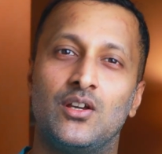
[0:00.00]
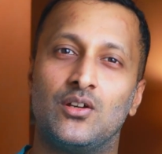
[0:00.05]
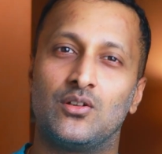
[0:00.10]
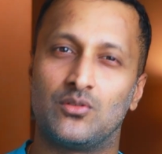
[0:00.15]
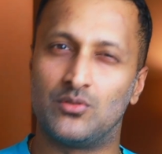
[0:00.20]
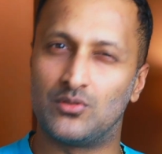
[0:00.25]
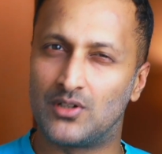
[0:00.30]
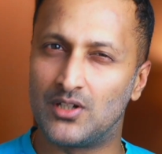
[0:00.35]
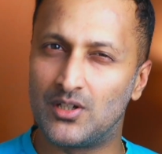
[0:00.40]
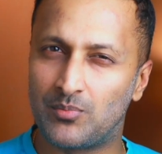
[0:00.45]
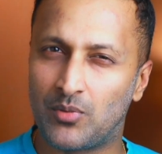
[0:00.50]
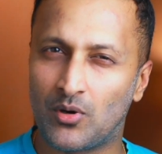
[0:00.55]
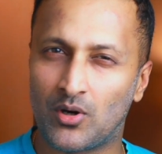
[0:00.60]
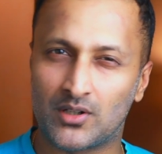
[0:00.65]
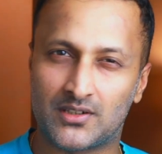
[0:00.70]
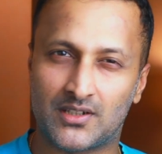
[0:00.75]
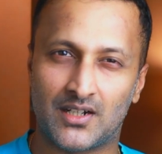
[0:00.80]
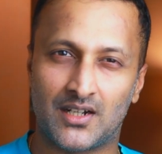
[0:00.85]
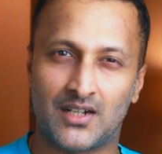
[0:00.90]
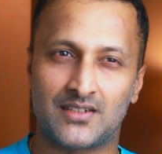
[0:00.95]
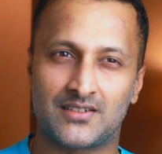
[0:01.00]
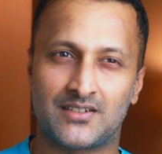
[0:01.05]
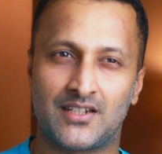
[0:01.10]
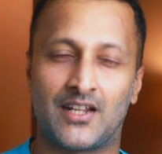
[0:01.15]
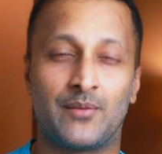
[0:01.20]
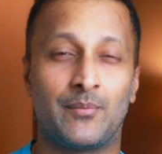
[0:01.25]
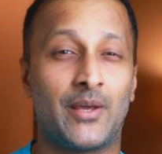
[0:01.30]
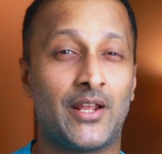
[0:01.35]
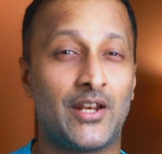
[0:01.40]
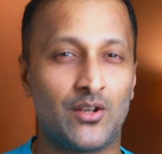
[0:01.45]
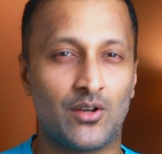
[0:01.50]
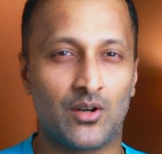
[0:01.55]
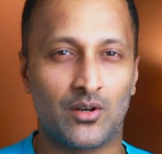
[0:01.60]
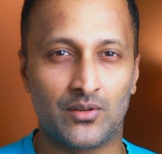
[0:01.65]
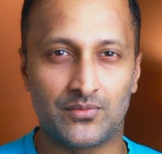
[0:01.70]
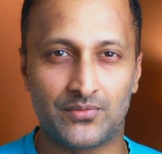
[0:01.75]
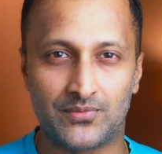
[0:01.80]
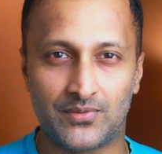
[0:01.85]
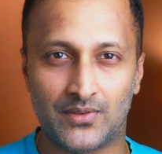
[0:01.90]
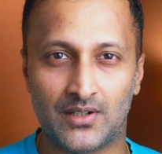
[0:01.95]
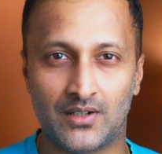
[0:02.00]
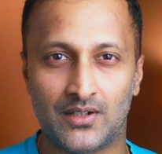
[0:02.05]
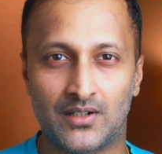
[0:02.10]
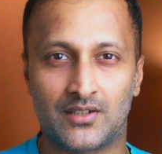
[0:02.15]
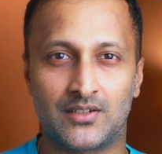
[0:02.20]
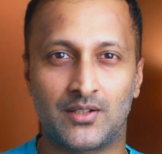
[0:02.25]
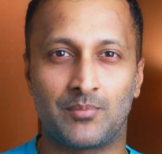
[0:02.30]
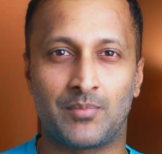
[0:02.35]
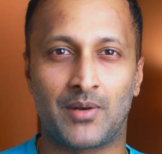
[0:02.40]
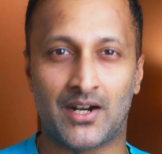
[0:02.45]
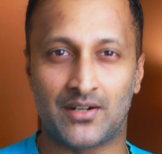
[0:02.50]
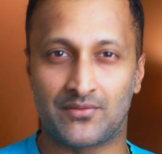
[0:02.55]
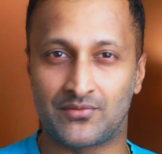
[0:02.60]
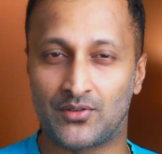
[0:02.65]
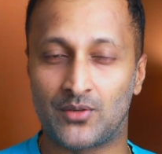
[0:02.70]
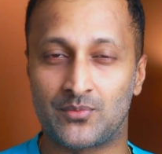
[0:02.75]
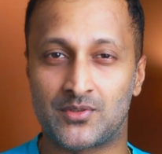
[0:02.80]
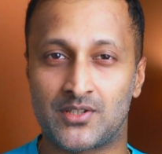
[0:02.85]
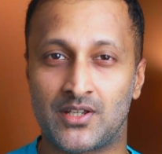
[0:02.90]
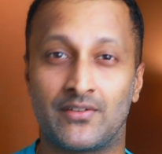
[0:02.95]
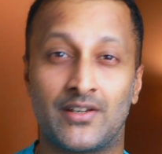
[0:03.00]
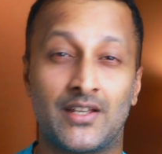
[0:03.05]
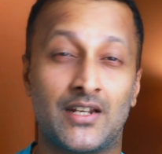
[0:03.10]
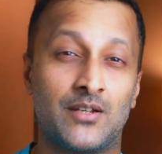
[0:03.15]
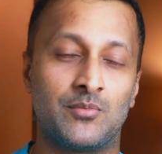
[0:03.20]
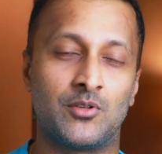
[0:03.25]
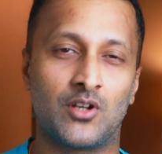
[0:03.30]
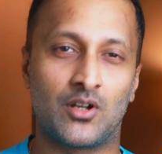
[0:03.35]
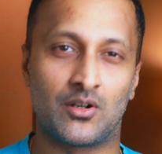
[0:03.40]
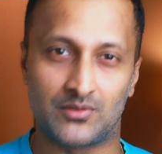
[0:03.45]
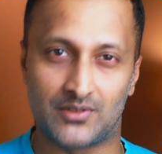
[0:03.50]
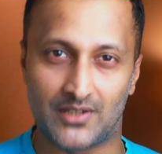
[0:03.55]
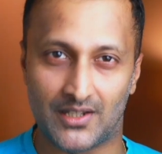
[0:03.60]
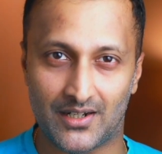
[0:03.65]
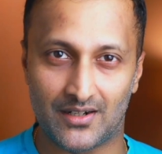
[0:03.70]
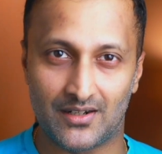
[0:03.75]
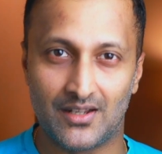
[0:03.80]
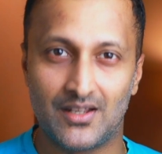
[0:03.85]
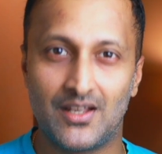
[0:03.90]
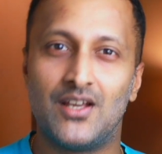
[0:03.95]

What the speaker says: Google Podcasts, and many of the platforms available out there.